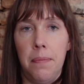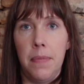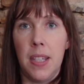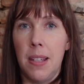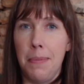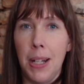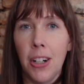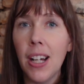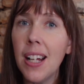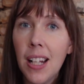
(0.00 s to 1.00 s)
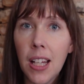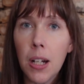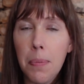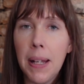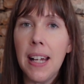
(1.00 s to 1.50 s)
smear it a
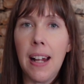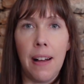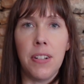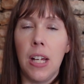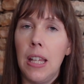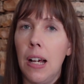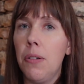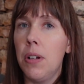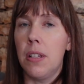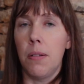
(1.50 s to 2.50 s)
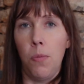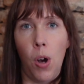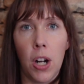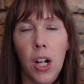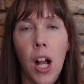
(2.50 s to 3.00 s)
little bit. I've done that with some
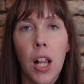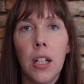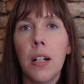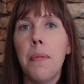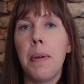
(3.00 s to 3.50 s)
watercolor,